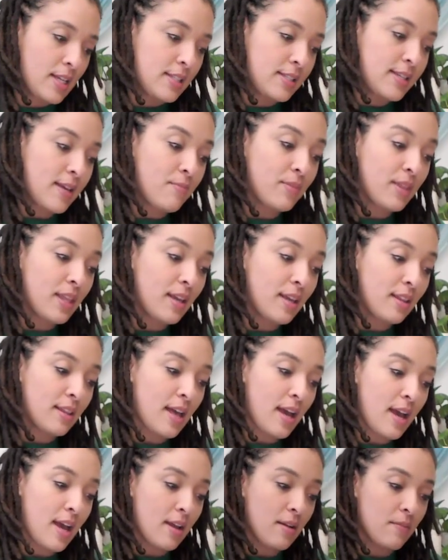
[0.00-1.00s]
something
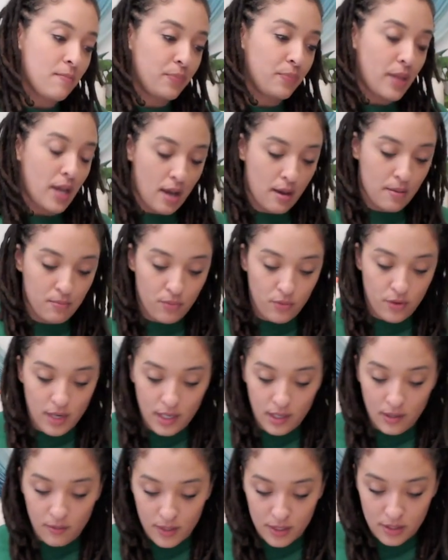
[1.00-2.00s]
that um,
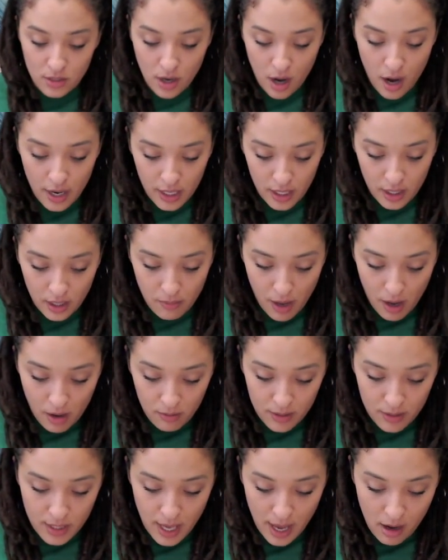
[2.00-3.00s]
Brittany was talking about
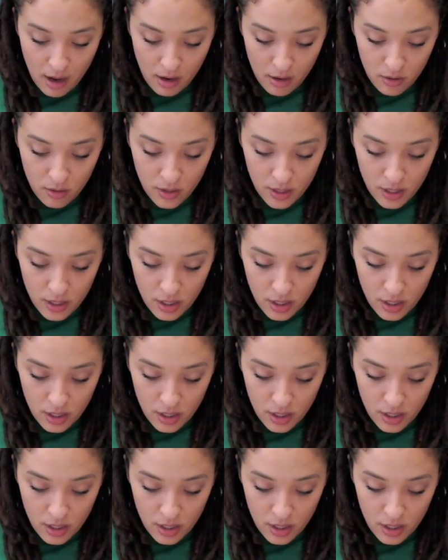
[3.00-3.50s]
was how